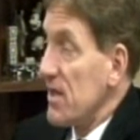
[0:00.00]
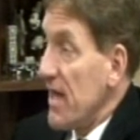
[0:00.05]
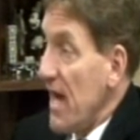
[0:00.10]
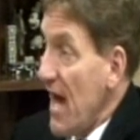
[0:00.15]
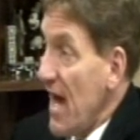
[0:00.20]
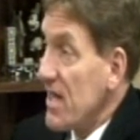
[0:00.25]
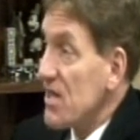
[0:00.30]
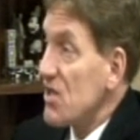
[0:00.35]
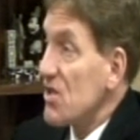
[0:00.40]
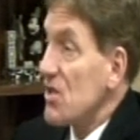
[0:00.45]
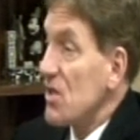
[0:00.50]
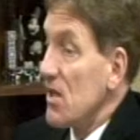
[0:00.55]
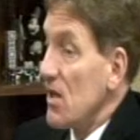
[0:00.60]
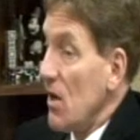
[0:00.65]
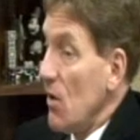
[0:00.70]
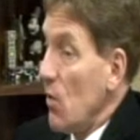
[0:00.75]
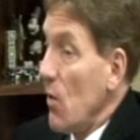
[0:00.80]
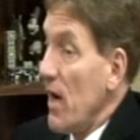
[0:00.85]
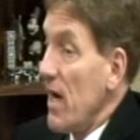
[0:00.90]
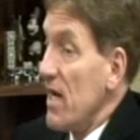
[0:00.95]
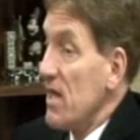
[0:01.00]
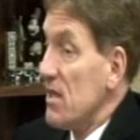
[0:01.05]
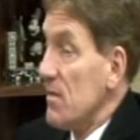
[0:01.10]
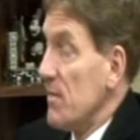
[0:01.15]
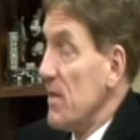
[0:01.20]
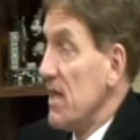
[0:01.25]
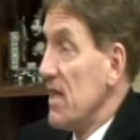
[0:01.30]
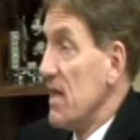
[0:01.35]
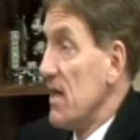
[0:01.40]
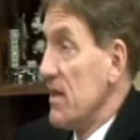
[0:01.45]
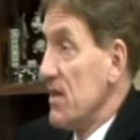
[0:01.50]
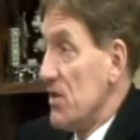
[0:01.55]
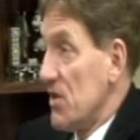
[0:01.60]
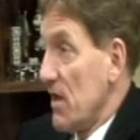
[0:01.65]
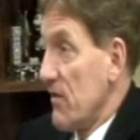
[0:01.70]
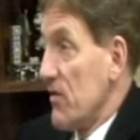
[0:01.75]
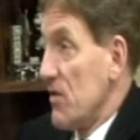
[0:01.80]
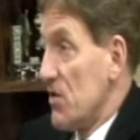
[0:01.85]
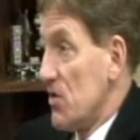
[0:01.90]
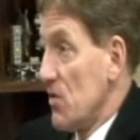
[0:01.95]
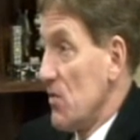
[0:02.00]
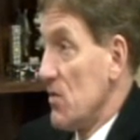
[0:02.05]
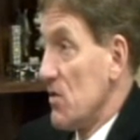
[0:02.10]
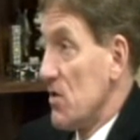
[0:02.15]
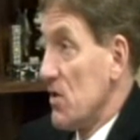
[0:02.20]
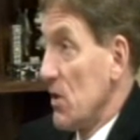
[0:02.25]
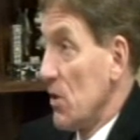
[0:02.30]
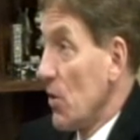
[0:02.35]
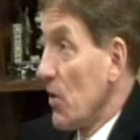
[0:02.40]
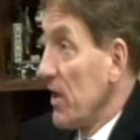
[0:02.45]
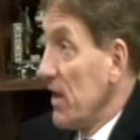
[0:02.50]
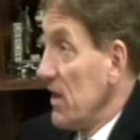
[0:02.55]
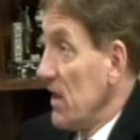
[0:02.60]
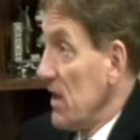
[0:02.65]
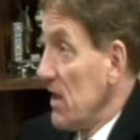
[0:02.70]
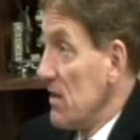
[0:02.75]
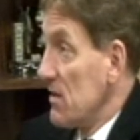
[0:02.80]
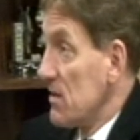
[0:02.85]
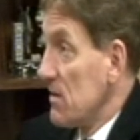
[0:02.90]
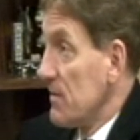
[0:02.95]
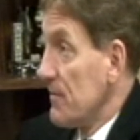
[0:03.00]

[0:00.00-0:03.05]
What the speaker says: That's a way to meet each and every student's learning needs.